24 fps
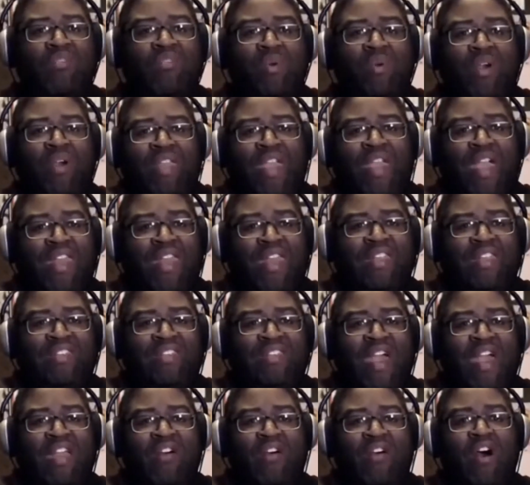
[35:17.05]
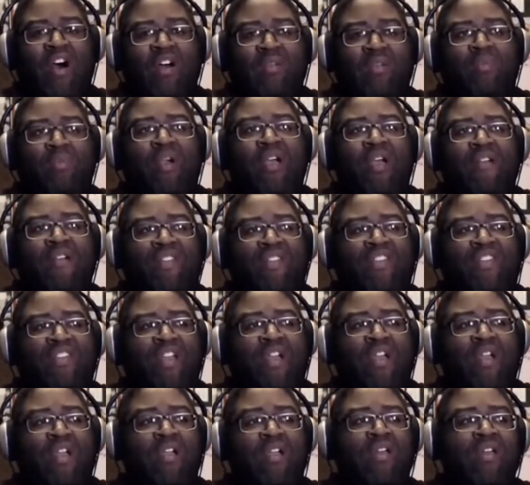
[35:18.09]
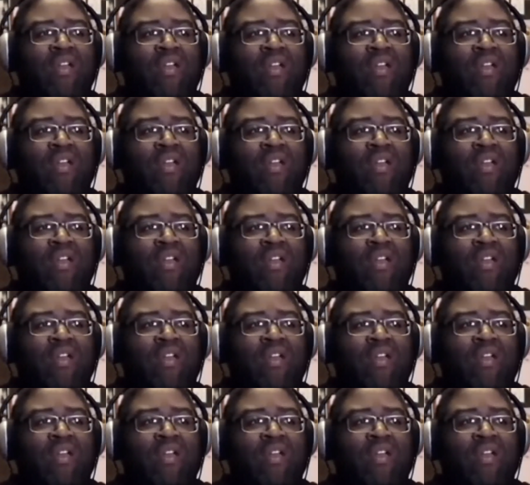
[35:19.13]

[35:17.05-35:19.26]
But yeah, it is kind of on Privateer